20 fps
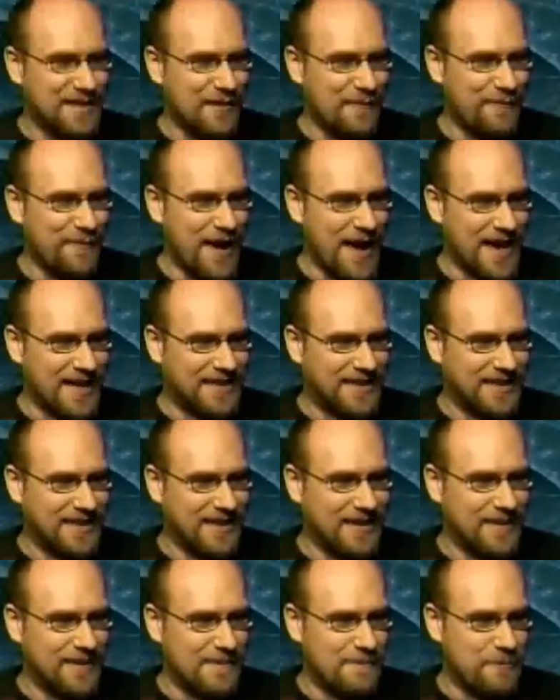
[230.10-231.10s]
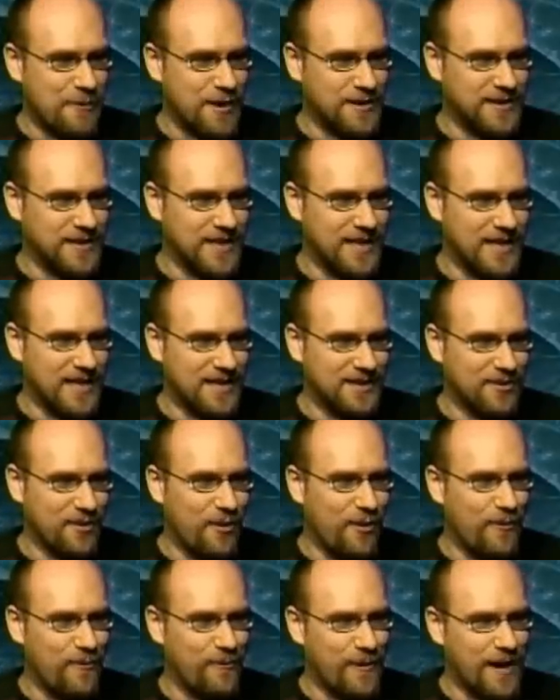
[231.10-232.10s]
the fact that the president has
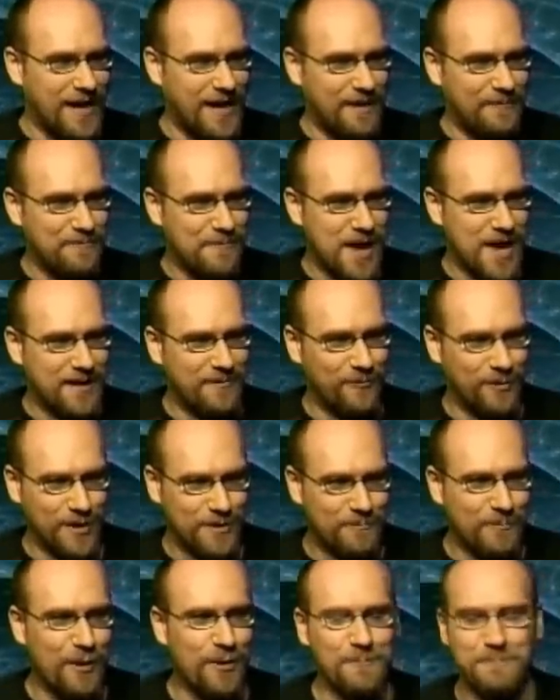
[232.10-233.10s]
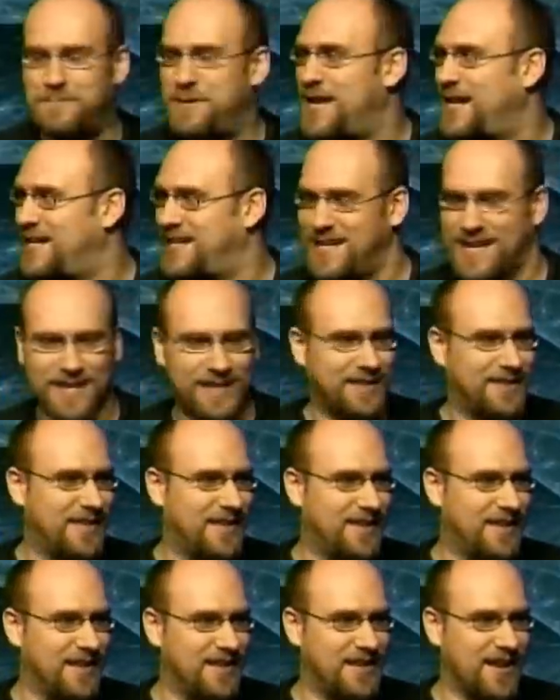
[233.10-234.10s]
already met with Pope Benedict,
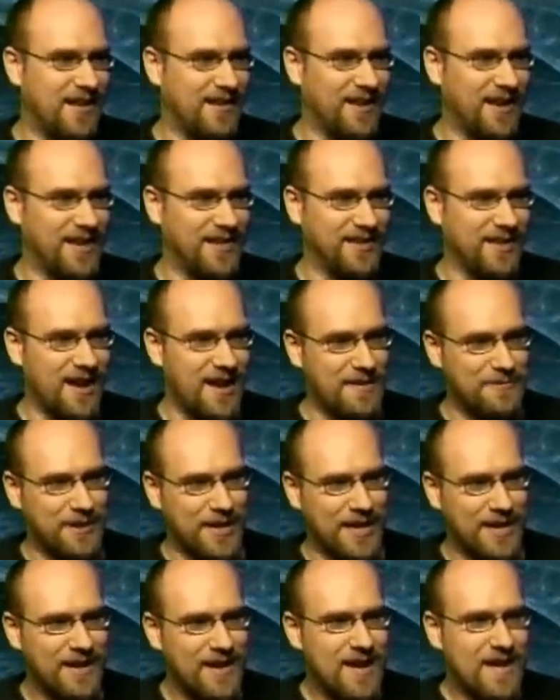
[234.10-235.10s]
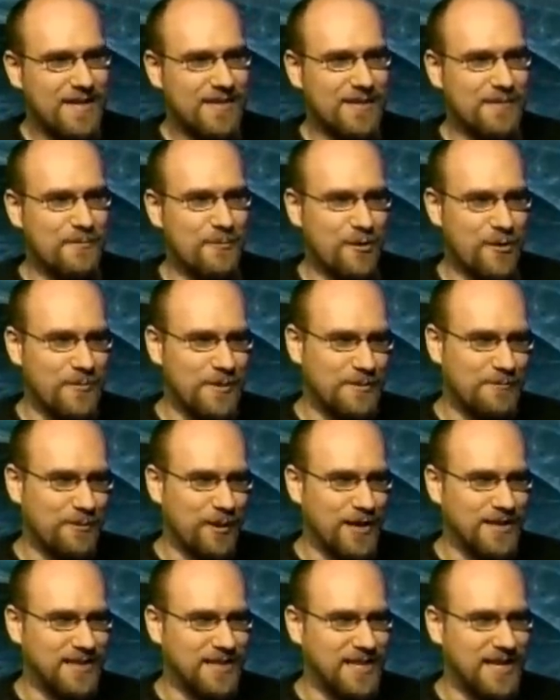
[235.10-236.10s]
the Dalai Lama, the Mormon
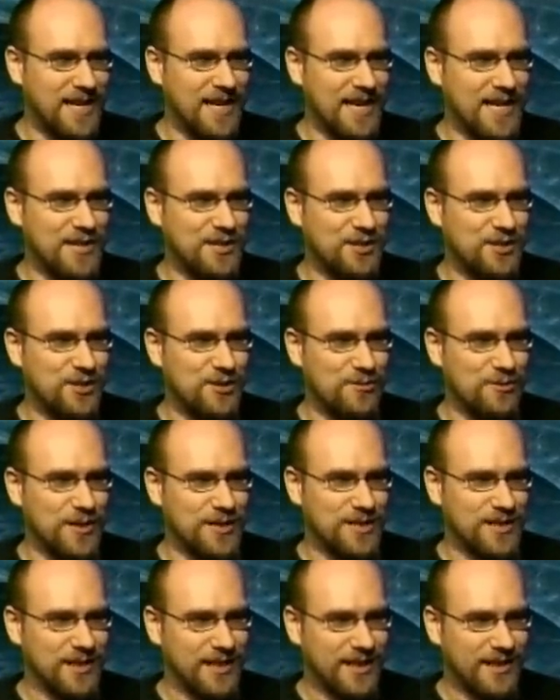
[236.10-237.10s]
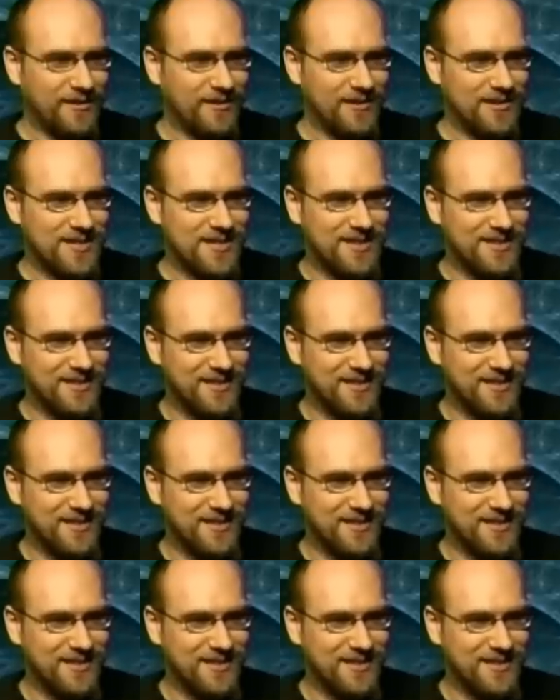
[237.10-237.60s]
president, and Jewish leaders.